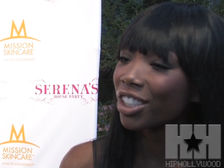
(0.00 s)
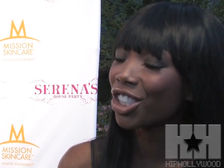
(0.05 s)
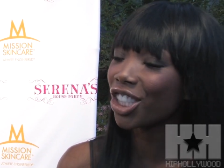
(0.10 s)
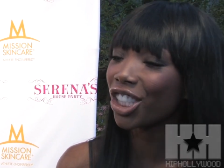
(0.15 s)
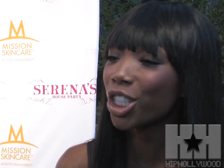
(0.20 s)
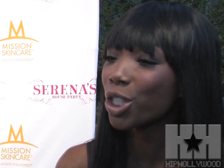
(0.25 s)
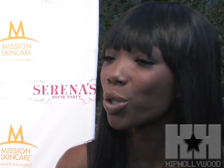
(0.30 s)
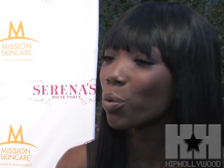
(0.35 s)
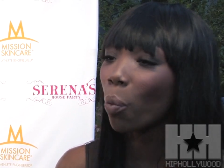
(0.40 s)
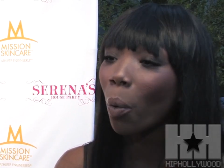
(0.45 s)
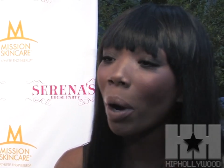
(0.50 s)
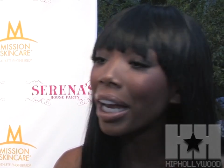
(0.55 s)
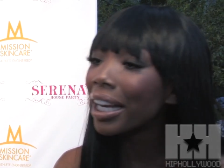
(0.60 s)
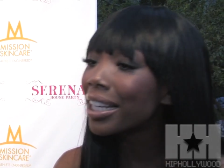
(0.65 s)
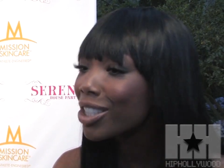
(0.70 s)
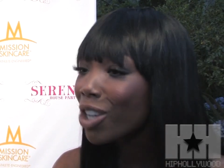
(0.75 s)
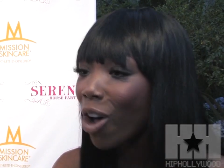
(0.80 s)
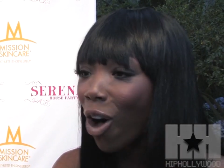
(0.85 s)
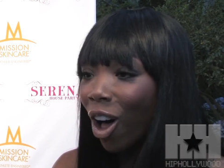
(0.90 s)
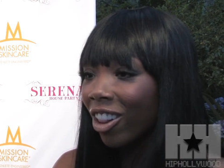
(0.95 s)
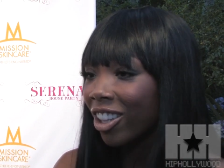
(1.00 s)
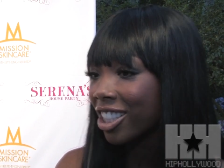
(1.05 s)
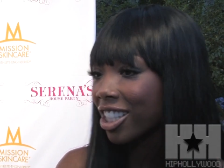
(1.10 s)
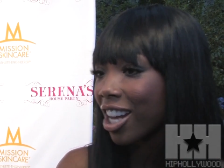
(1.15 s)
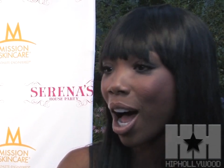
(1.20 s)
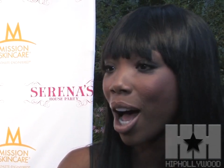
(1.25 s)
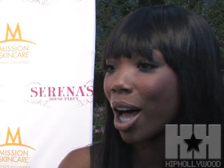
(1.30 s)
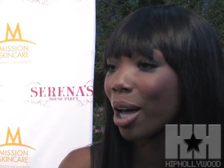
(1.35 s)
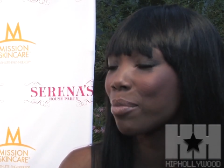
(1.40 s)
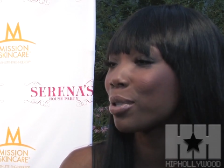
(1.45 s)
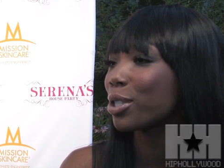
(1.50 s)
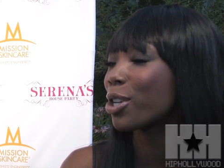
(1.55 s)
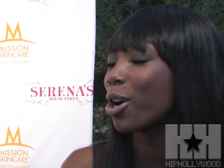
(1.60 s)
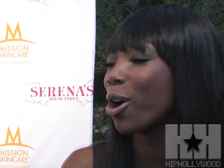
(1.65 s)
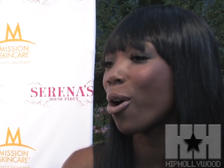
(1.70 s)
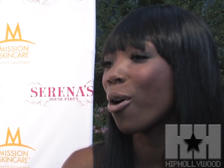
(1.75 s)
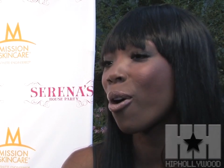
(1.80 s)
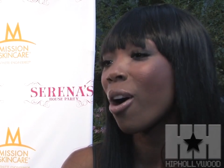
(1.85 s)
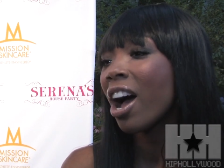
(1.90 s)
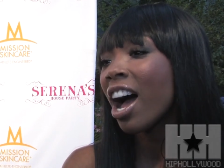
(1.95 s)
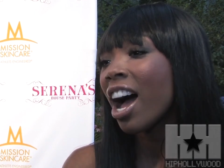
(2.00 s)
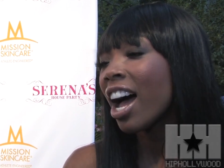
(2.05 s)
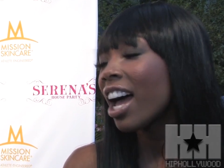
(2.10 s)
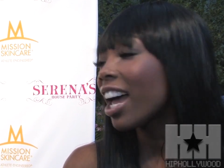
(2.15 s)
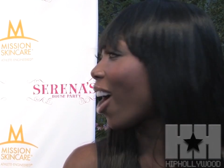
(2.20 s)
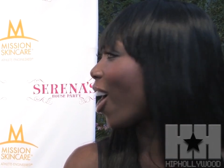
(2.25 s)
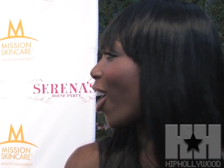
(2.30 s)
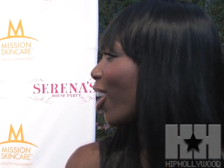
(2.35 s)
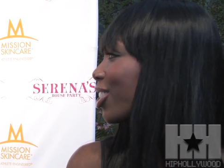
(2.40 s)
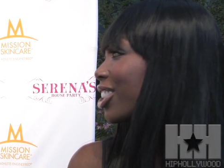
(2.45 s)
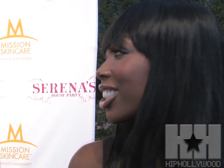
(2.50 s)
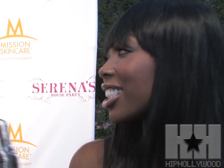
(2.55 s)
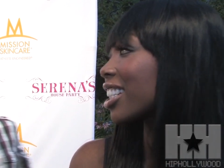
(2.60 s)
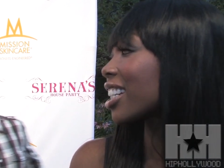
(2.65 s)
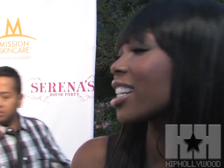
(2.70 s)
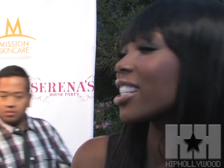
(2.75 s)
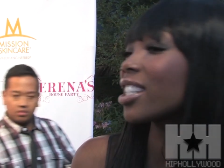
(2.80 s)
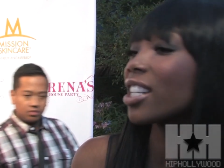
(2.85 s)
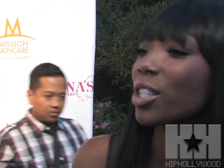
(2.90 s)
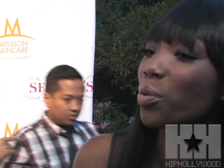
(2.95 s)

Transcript: she just wins all the time. So all she does